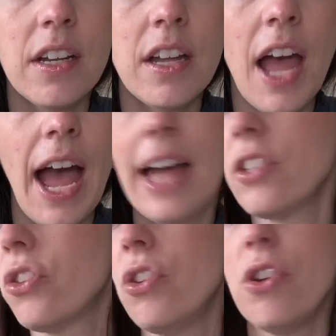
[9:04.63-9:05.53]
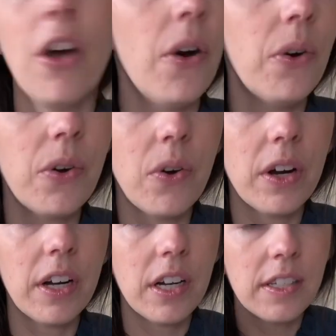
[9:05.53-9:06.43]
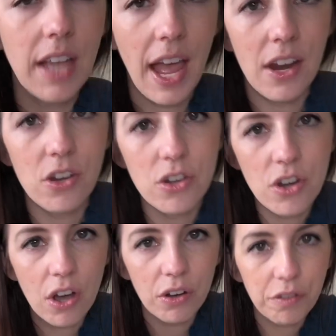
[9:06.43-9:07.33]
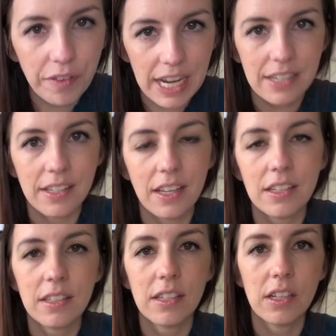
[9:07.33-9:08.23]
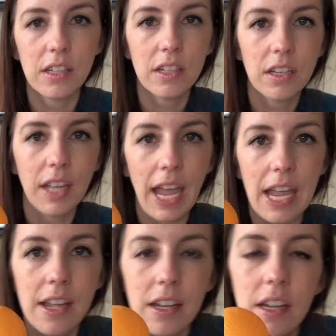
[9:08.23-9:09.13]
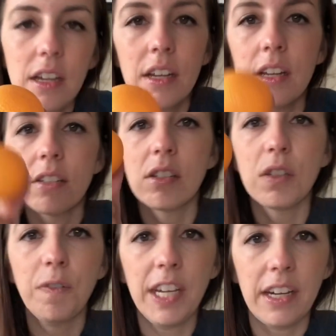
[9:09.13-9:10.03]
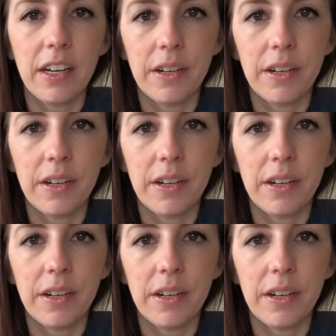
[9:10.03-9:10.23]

has no corners and no faces. Okay? Sphere.